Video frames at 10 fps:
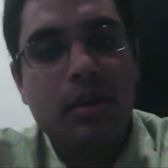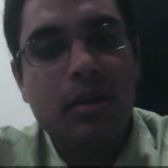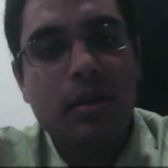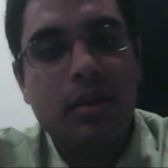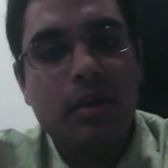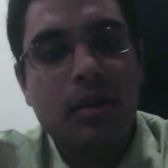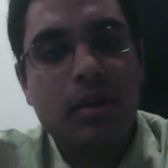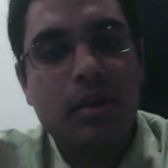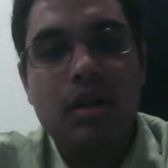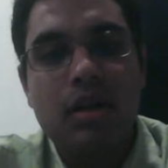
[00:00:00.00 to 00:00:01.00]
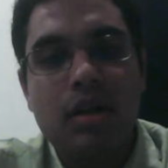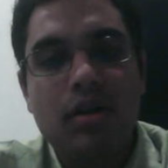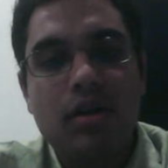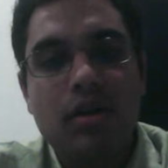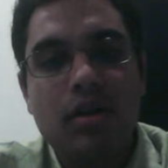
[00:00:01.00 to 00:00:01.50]
placed this burden on
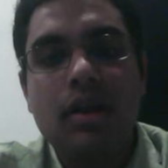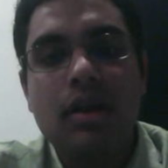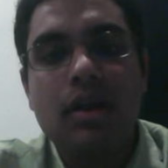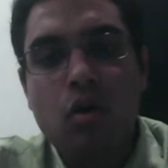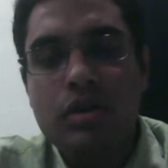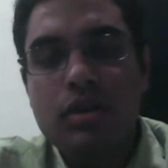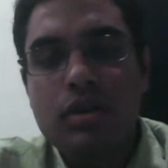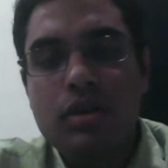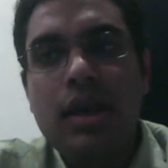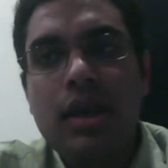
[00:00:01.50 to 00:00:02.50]
the courts.